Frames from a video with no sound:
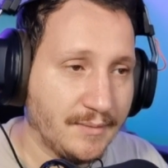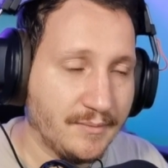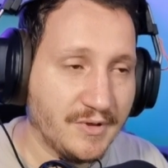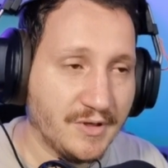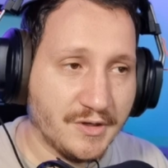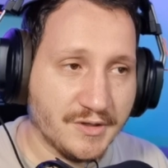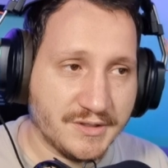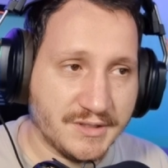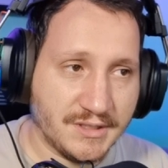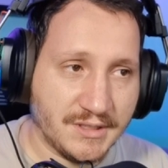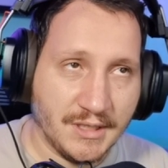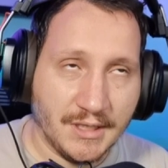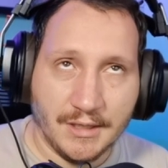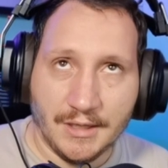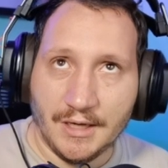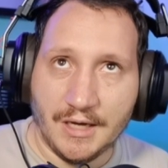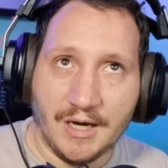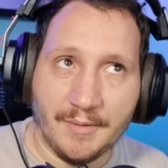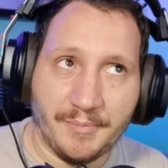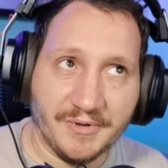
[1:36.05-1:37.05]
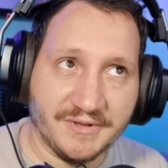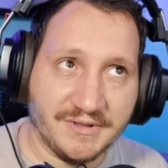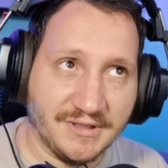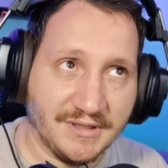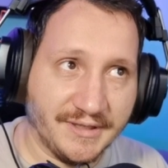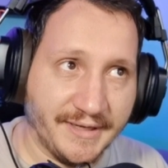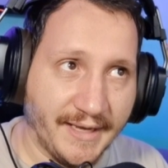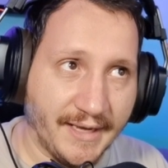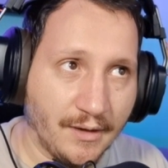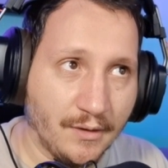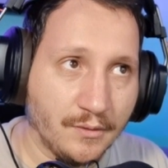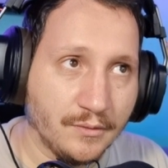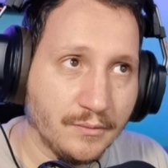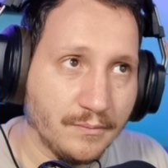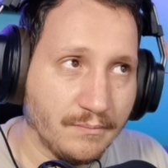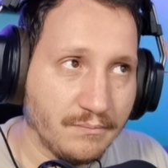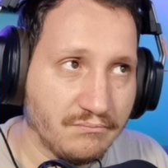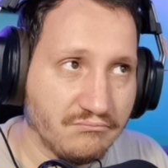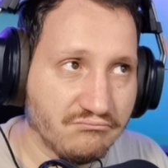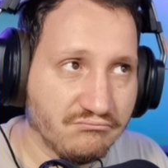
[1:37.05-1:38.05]
Because up until
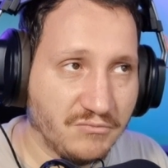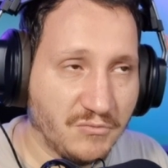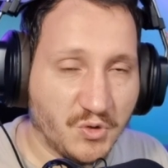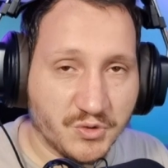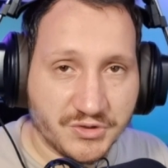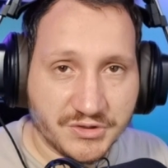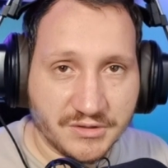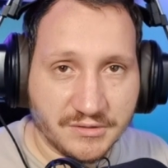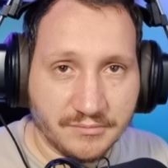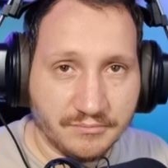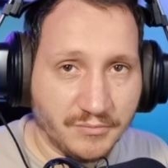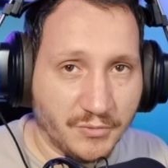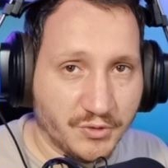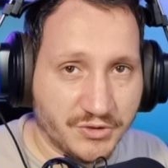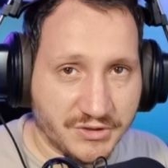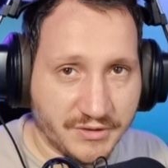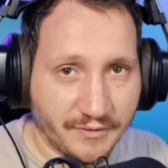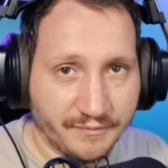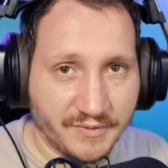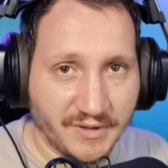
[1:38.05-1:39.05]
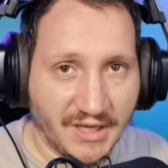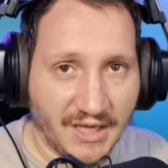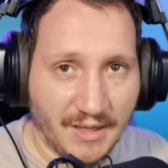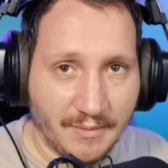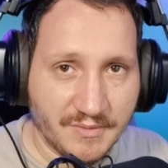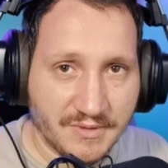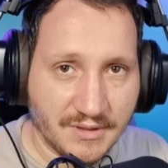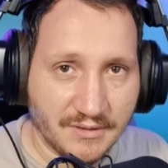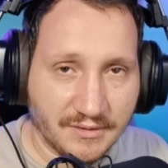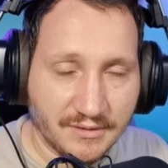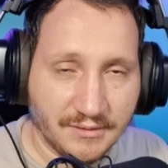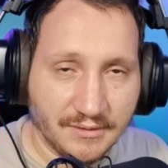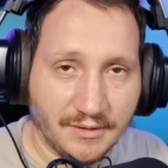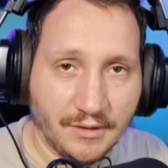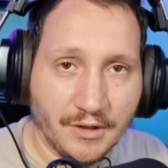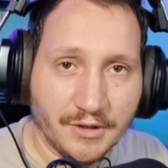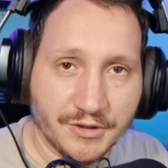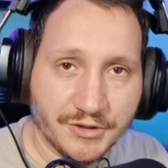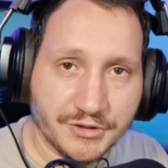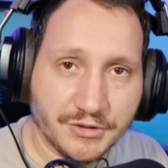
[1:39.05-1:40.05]
now, most of the games that
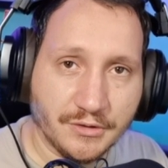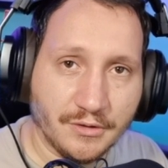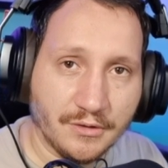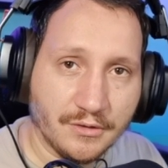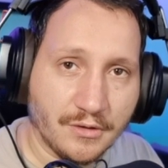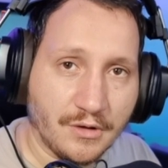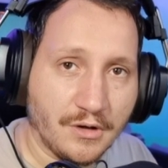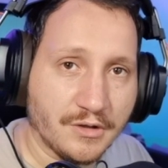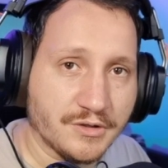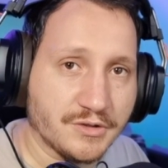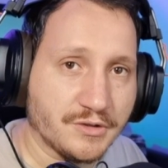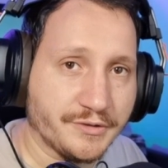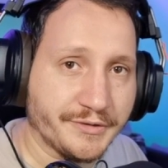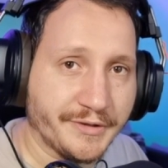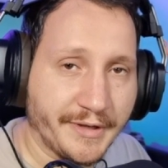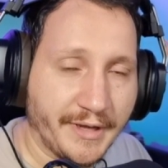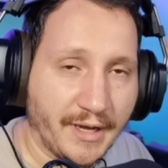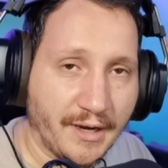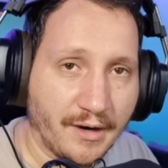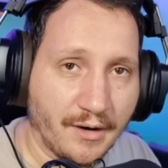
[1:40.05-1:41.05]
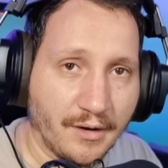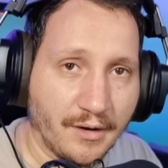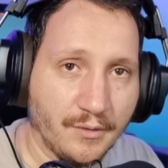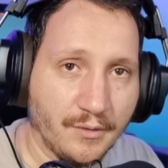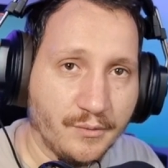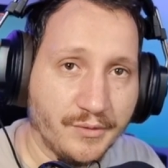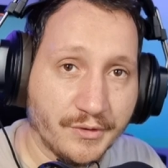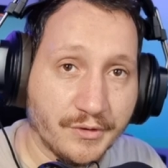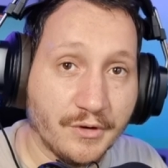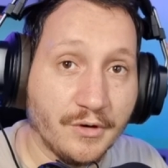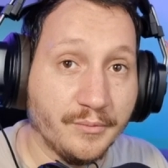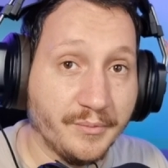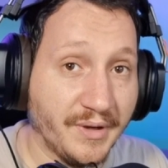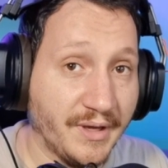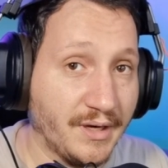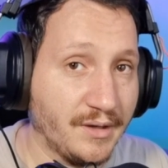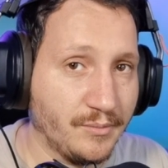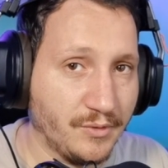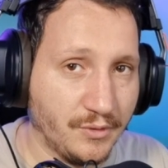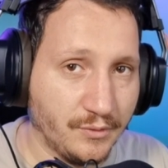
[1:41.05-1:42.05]
launched on console were
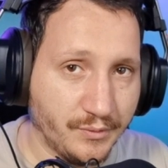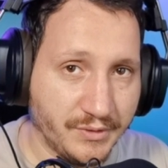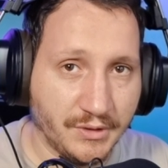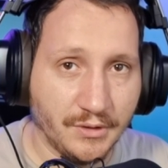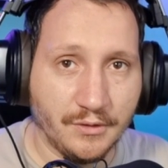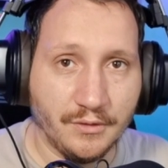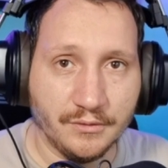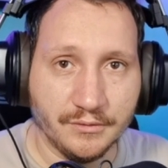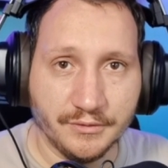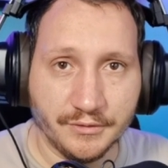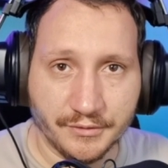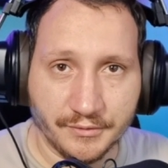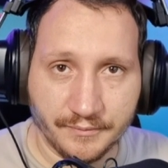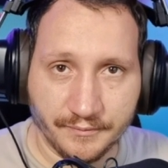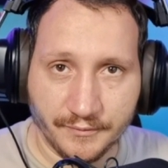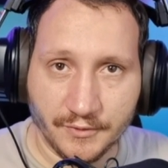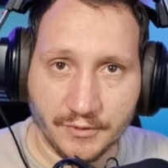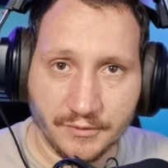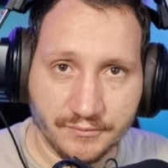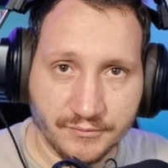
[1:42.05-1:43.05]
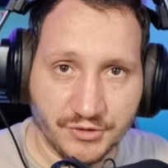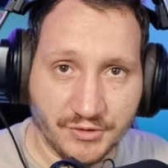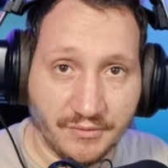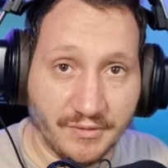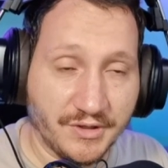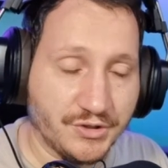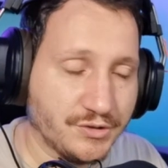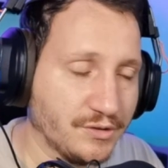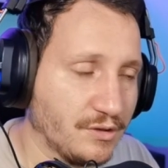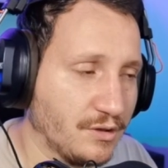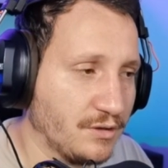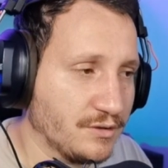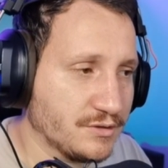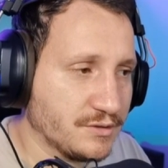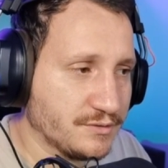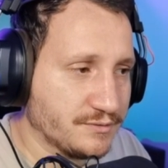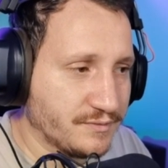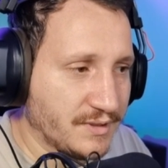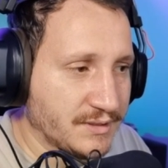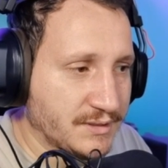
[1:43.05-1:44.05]
compatible with older generation
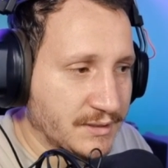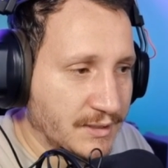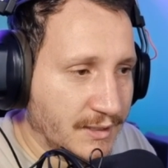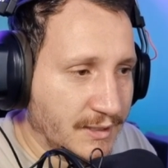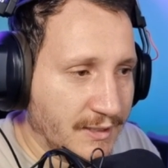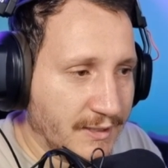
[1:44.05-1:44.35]
consoles, right?